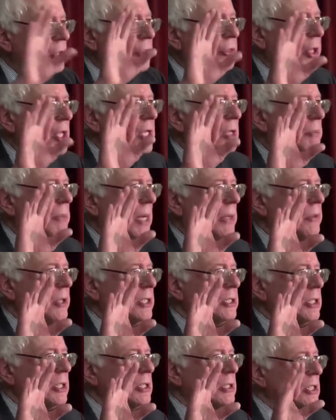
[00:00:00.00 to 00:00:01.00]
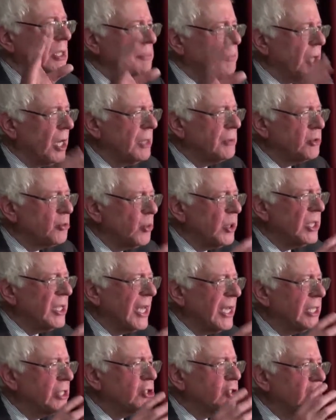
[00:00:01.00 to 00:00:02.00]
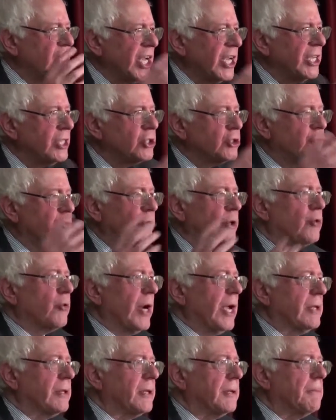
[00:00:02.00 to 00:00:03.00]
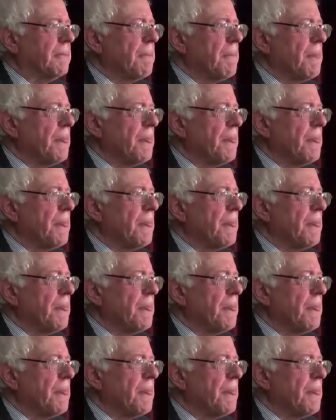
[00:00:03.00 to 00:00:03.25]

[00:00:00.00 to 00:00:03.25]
to think about this, because sometimes we take change for granted.